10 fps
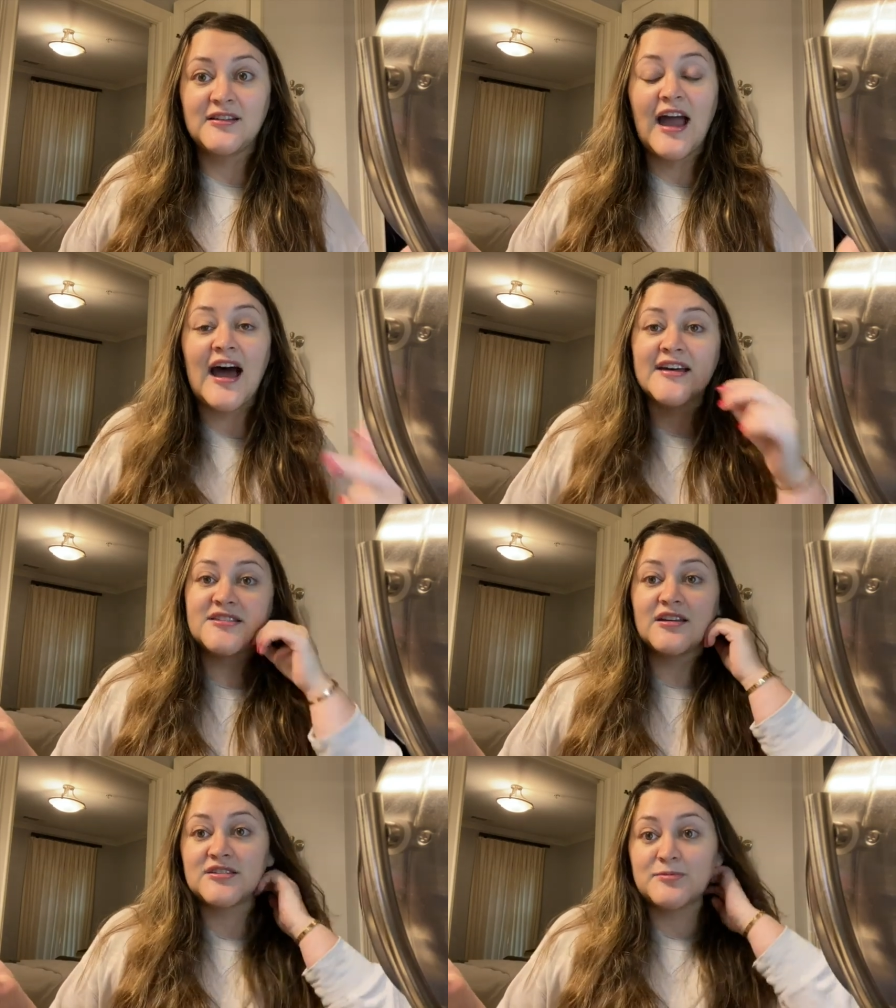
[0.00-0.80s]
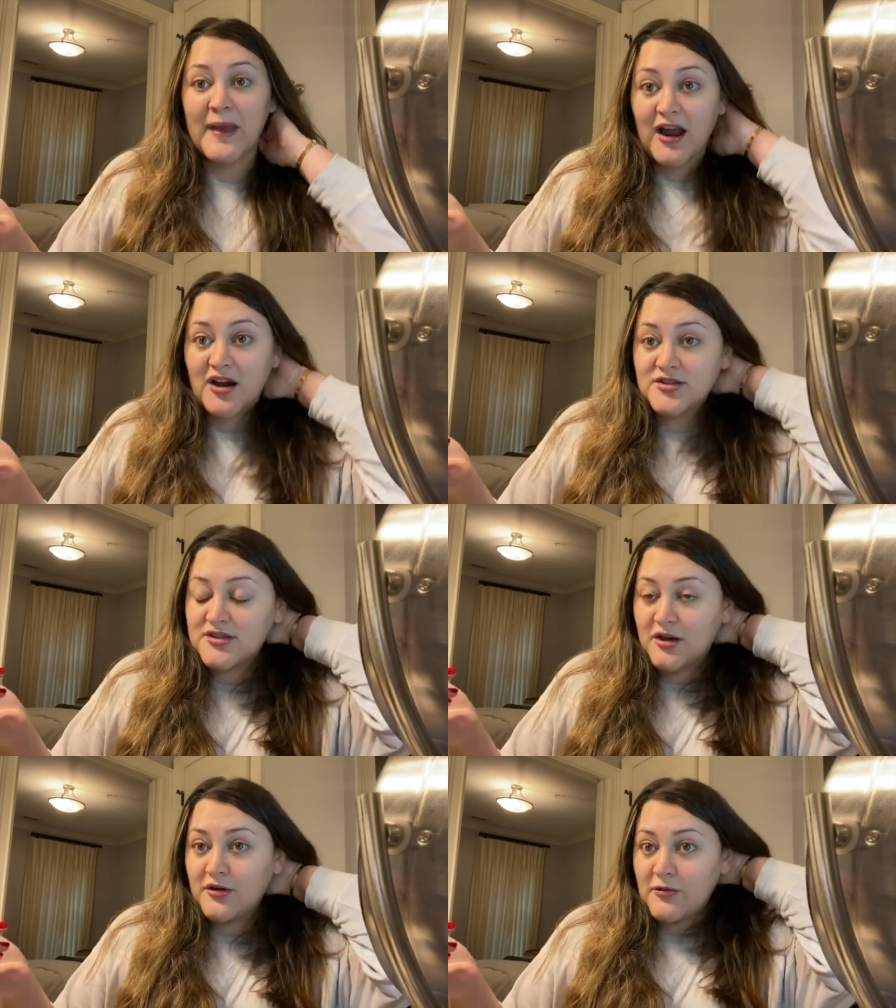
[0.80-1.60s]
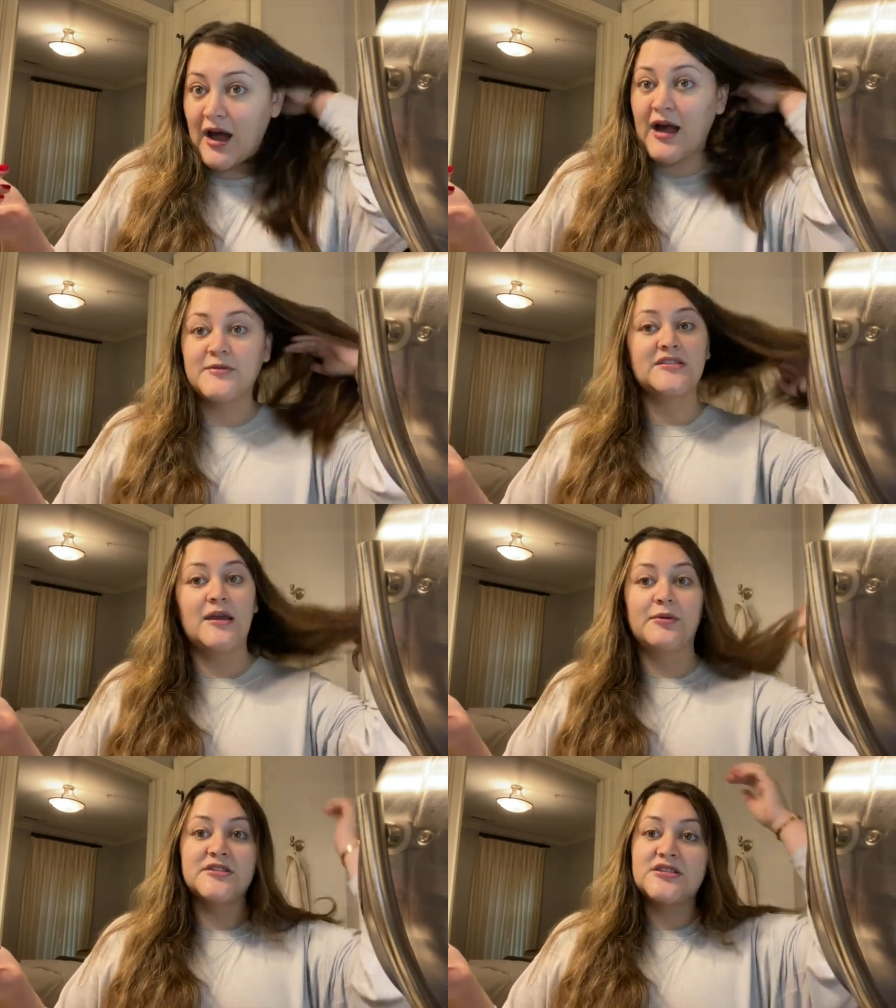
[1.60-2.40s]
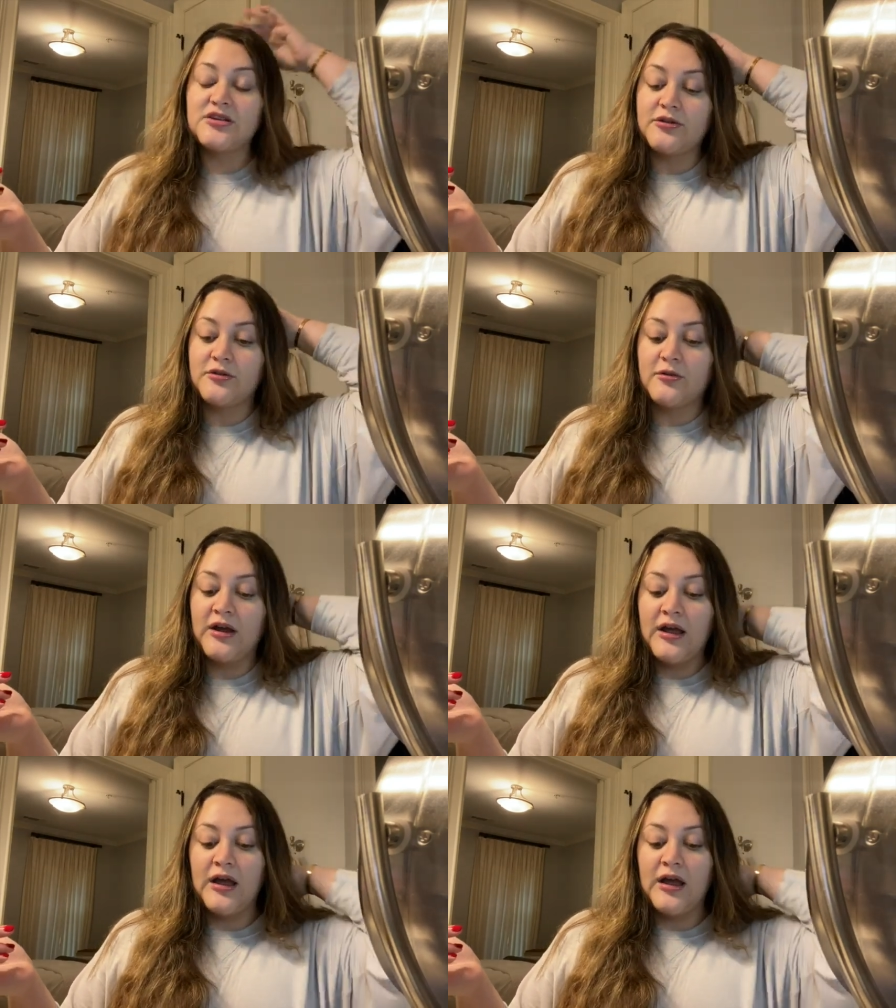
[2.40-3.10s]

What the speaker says: has a spare. So I was able to